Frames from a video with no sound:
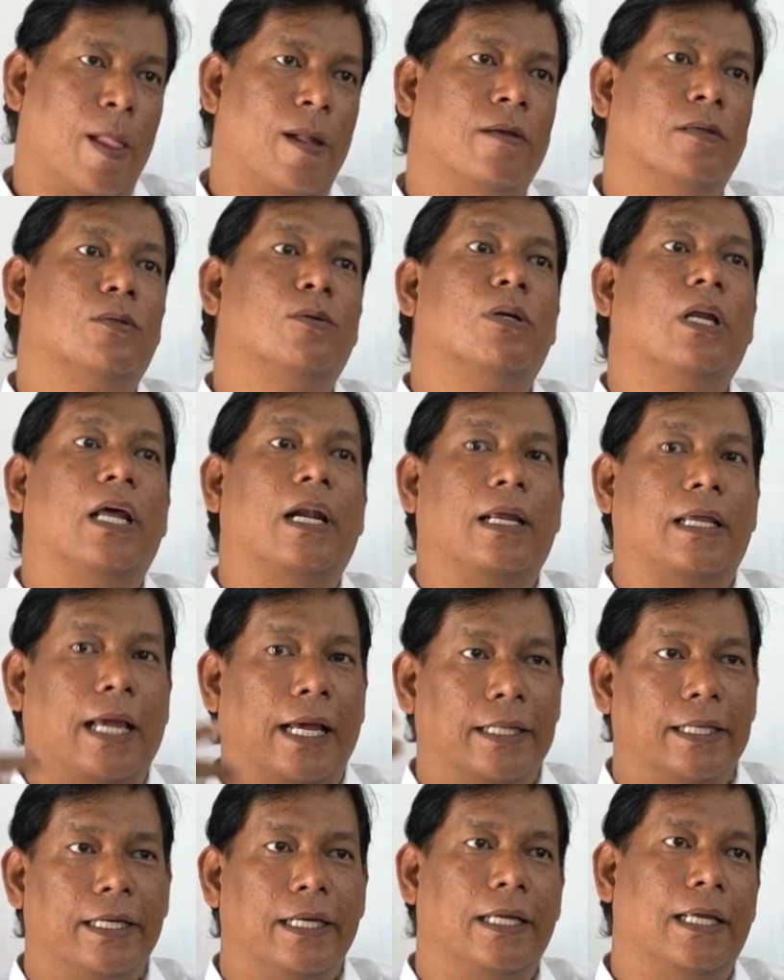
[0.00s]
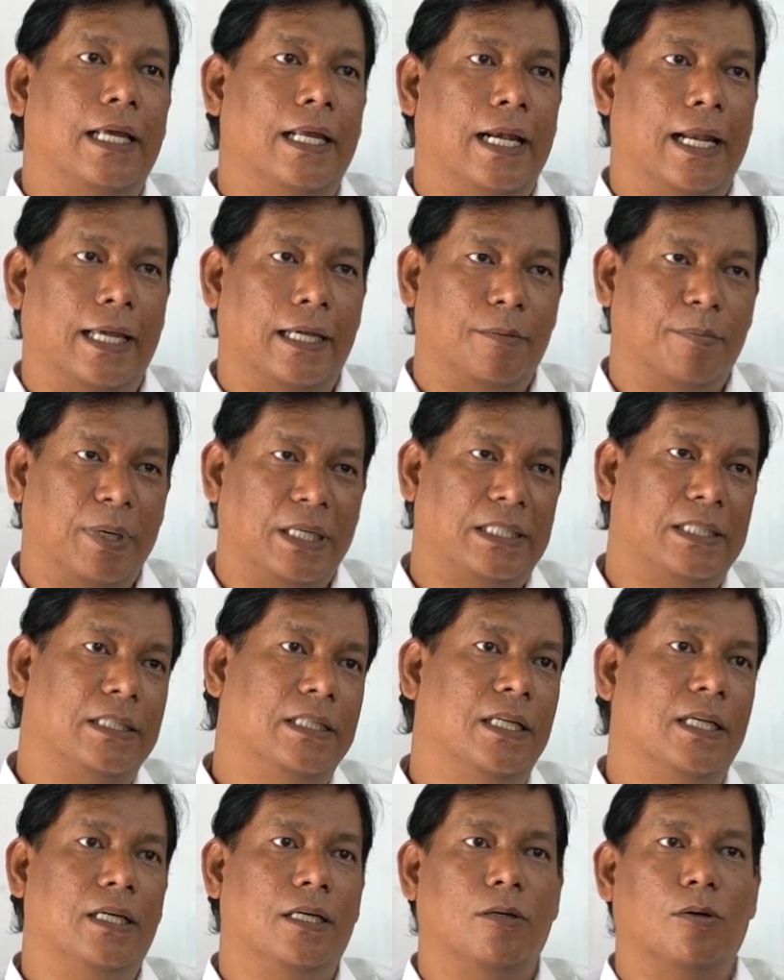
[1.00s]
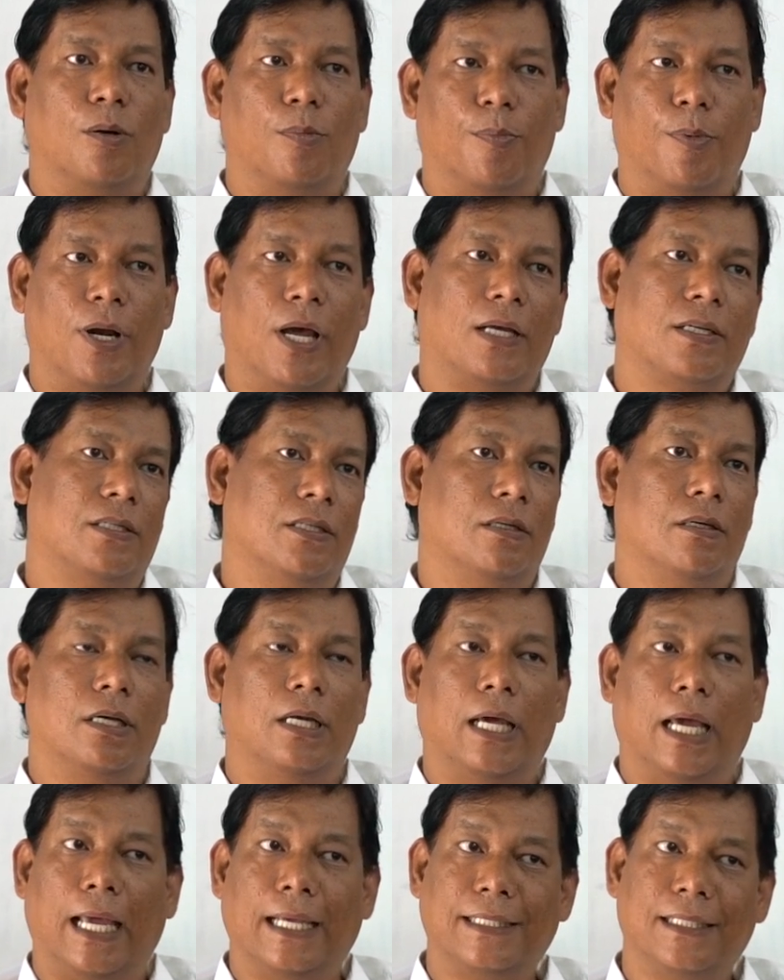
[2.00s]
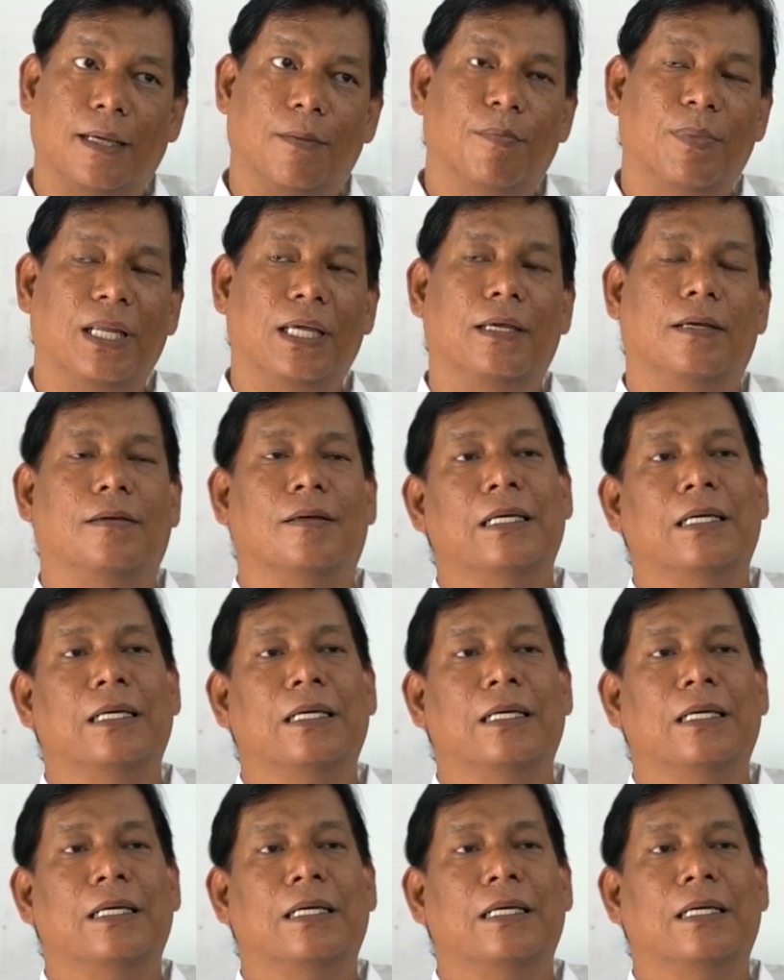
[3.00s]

So there are other areas like machining, your production, the assembly,